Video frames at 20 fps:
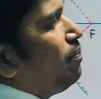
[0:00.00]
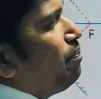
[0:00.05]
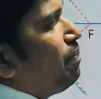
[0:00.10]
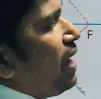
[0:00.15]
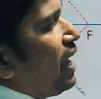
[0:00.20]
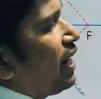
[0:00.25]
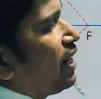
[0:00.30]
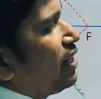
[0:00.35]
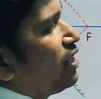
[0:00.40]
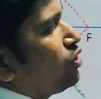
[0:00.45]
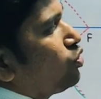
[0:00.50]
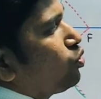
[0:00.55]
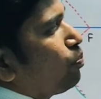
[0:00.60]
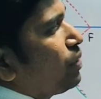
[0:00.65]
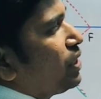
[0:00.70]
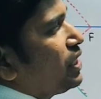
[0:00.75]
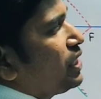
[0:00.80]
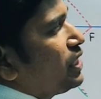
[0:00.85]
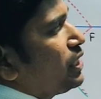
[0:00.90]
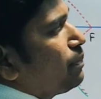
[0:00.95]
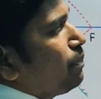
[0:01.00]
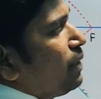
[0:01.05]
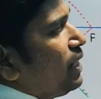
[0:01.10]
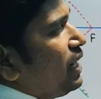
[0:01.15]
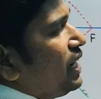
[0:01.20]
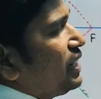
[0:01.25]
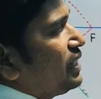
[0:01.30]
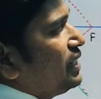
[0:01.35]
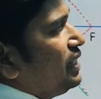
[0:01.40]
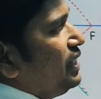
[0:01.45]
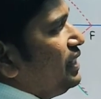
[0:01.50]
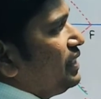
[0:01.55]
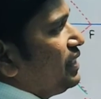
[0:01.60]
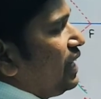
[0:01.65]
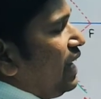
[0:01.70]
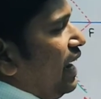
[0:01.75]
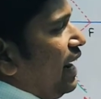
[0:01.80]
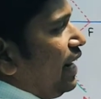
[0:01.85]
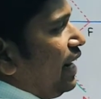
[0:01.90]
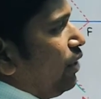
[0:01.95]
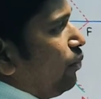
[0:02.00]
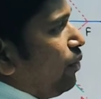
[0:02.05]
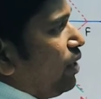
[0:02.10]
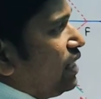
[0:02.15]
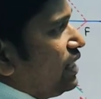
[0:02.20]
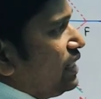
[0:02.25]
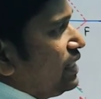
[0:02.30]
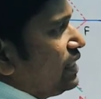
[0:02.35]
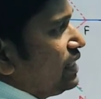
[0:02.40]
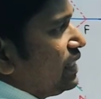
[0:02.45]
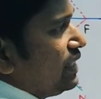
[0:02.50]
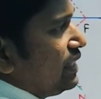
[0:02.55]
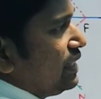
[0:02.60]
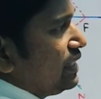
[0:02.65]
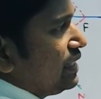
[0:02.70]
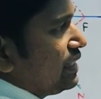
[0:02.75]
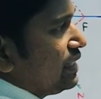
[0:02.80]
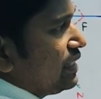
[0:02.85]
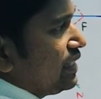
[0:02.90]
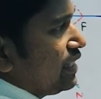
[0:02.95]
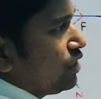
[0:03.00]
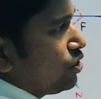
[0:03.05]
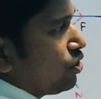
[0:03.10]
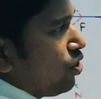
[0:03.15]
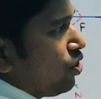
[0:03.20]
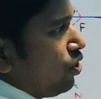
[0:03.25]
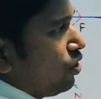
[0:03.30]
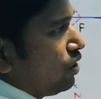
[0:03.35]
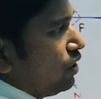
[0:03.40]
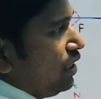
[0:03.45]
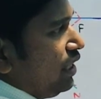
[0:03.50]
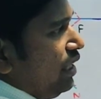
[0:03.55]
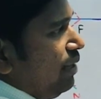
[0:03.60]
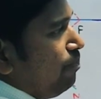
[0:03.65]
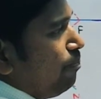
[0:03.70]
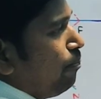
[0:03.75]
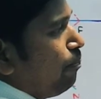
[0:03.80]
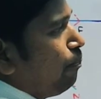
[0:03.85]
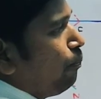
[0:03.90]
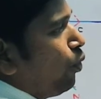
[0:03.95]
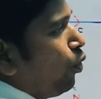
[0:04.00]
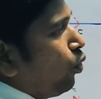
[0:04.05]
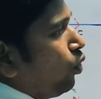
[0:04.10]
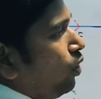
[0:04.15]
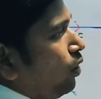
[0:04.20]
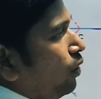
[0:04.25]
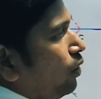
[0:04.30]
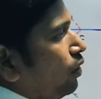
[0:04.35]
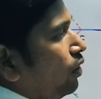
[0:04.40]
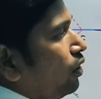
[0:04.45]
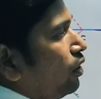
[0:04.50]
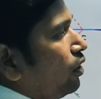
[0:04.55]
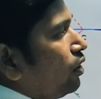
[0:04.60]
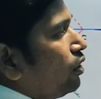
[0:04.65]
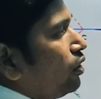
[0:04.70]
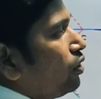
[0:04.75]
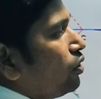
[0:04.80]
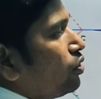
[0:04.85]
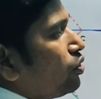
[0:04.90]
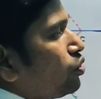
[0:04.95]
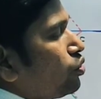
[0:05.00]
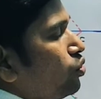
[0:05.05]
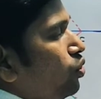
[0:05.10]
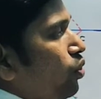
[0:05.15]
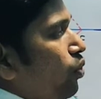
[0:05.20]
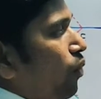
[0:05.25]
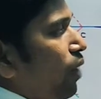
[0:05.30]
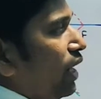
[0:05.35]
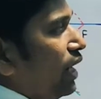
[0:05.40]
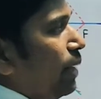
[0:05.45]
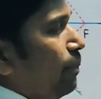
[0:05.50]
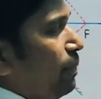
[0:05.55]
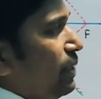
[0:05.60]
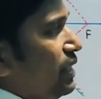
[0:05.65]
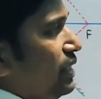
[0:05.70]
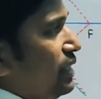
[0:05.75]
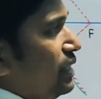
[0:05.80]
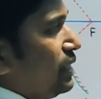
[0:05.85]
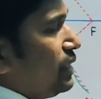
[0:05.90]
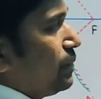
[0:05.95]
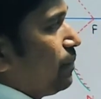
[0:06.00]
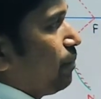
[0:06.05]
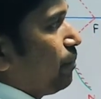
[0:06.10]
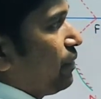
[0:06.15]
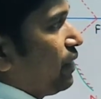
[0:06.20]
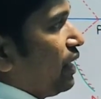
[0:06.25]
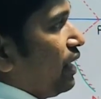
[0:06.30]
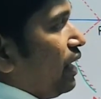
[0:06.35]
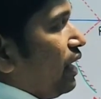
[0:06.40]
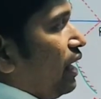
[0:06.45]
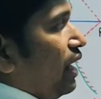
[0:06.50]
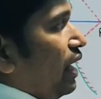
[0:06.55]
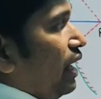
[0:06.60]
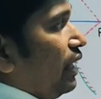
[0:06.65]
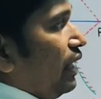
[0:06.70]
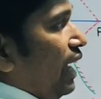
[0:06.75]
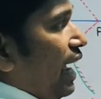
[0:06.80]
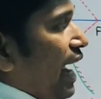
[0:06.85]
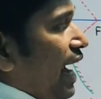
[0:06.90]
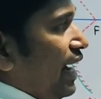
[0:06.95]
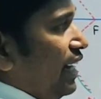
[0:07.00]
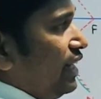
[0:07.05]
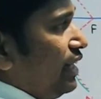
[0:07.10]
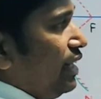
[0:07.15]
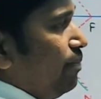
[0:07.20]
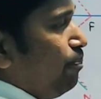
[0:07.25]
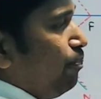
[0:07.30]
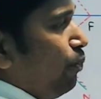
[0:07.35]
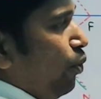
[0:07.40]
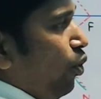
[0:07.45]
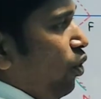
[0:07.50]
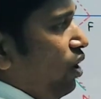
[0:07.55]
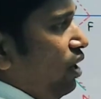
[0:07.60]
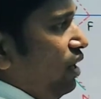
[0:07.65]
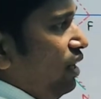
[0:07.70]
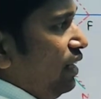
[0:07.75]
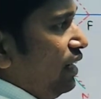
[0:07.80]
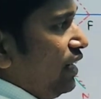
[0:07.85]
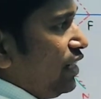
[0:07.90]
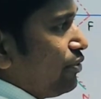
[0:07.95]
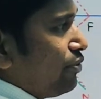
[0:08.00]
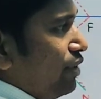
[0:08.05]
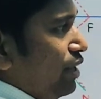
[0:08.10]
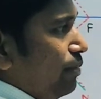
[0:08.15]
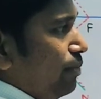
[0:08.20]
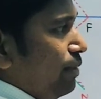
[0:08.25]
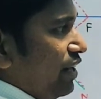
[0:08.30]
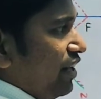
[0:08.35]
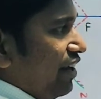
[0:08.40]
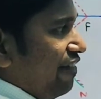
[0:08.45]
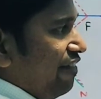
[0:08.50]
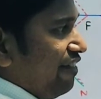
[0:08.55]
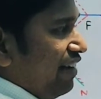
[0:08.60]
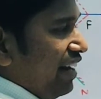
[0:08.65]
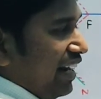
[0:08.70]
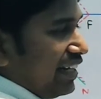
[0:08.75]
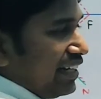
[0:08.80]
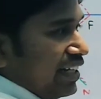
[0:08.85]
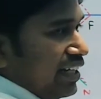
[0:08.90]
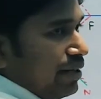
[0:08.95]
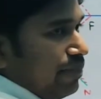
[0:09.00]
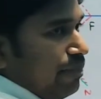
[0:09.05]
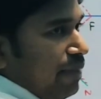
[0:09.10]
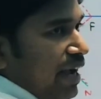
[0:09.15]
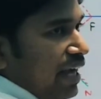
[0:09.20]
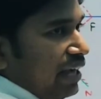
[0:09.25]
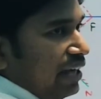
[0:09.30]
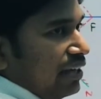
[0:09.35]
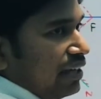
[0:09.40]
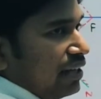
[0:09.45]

parallel to principal axis and one is incident on the pole. So what happens? At the pole it will be reflected back,